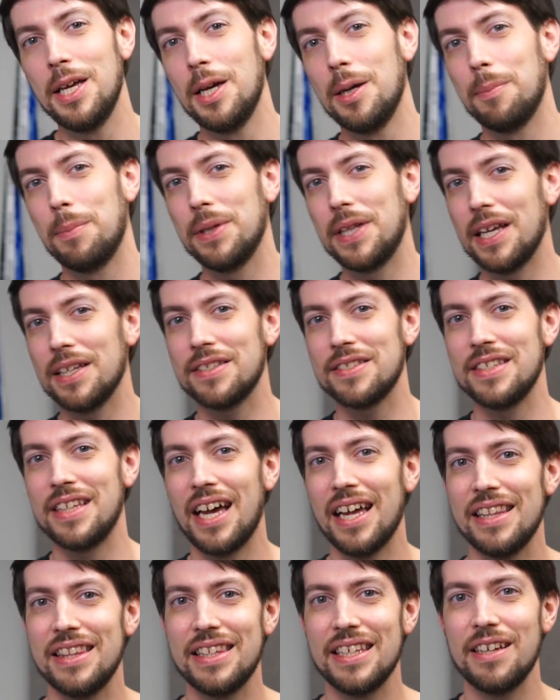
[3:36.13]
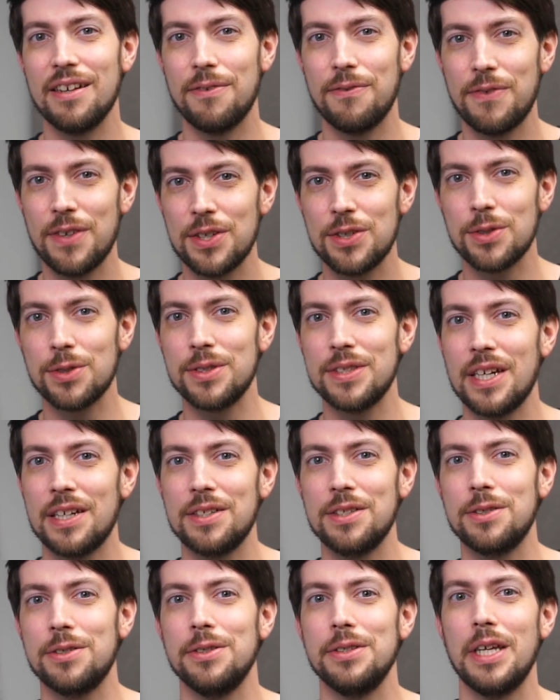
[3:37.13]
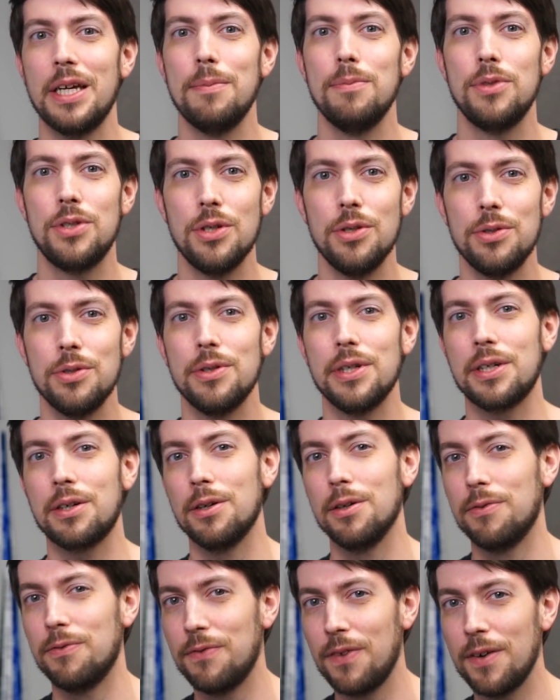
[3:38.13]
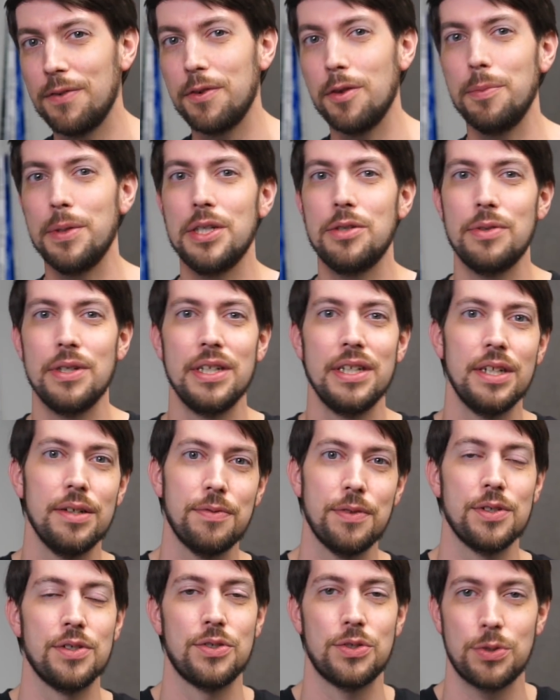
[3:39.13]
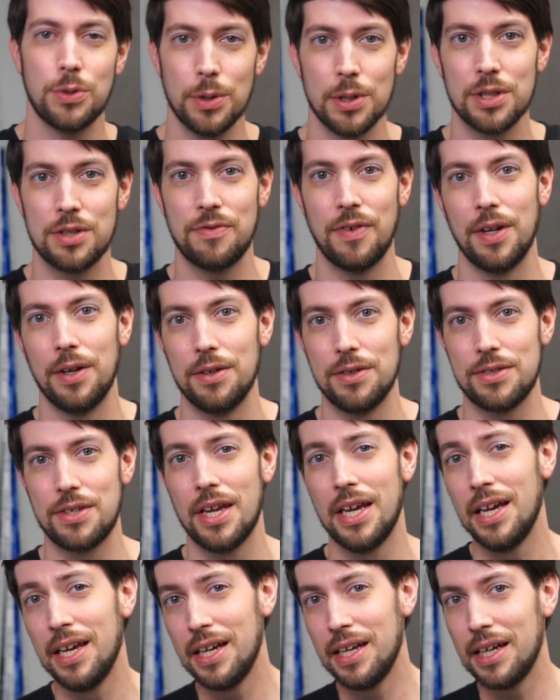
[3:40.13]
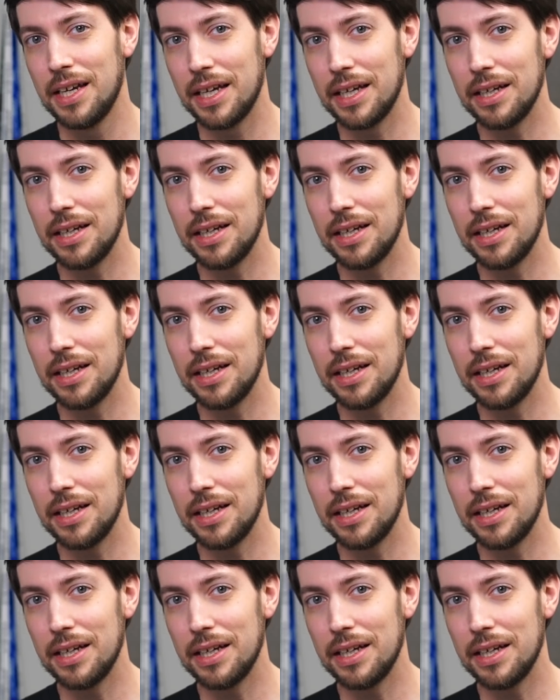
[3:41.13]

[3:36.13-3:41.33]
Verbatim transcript: but that's not the official technical name due to a kerfuffle between different storage vendors. It